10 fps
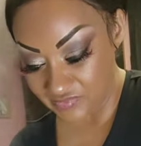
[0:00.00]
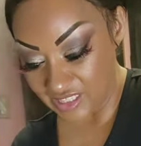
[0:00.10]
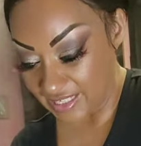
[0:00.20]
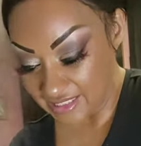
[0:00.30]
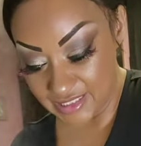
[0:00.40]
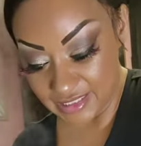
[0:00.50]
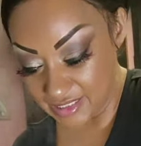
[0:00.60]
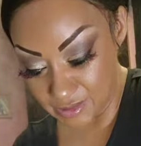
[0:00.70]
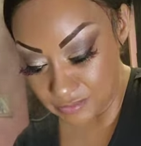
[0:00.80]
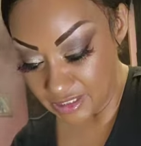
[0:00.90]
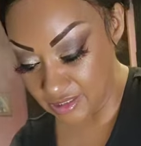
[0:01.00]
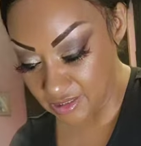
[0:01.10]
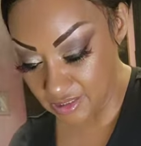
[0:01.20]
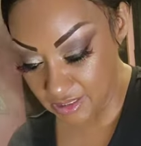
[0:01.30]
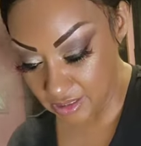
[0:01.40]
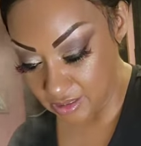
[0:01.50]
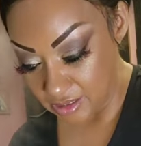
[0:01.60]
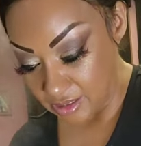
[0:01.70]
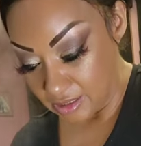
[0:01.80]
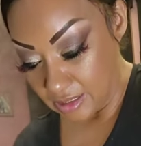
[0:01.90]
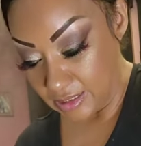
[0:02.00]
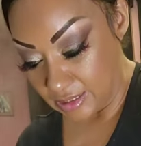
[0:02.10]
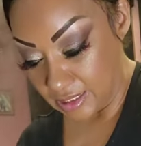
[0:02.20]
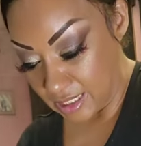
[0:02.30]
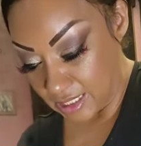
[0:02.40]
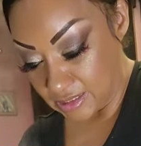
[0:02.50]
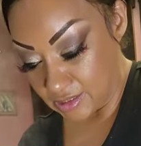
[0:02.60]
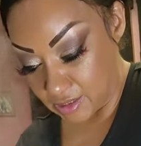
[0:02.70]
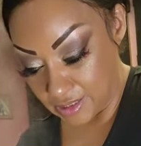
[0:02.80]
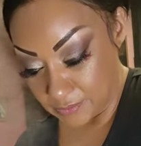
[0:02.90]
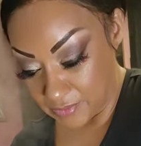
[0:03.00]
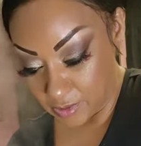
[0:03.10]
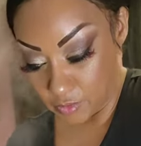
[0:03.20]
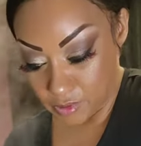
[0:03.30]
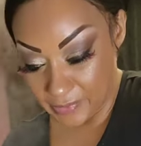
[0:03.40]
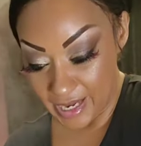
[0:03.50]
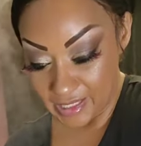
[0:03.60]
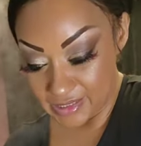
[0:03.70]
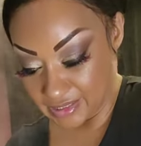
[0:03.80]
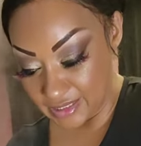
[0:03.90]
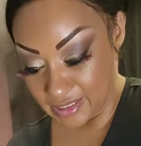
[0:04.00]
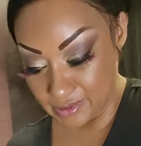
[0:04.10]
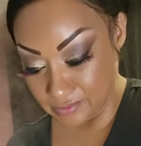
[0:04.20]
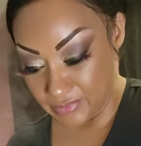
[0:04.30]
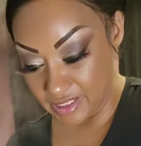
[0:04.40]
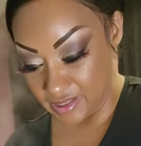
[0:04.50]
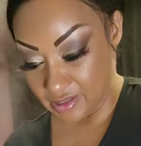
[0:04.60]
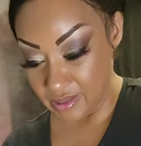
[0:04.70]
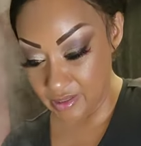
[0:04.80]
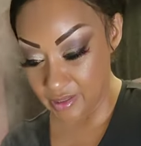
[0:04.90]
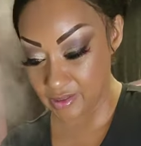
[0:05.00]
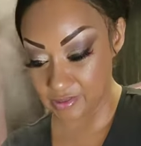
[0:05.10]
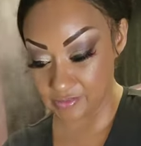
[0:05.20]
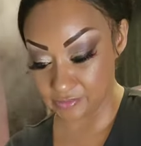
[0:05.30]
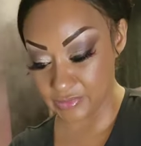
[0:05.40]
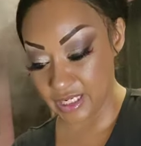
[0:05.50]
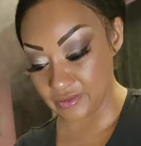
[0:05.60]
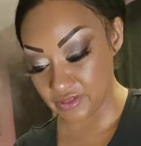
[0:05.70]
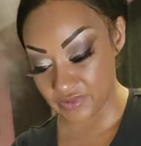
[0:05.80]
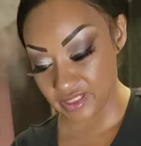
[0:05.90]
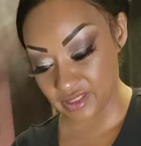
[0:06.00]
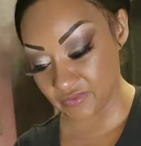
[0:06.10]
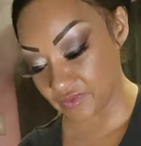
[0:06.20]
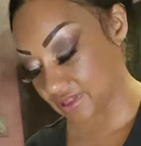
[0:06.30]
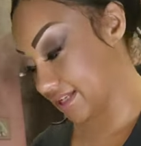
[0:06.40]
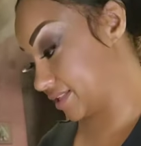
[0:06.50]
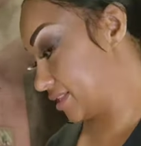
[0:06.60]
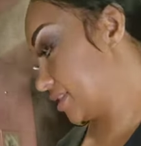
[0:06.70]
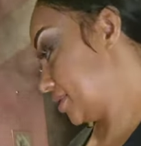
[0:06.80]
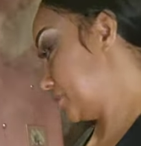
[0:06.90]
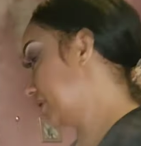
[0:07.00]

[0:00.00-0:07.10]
like 6 months. And then I started going back to eating meat. But I was vegan for like 6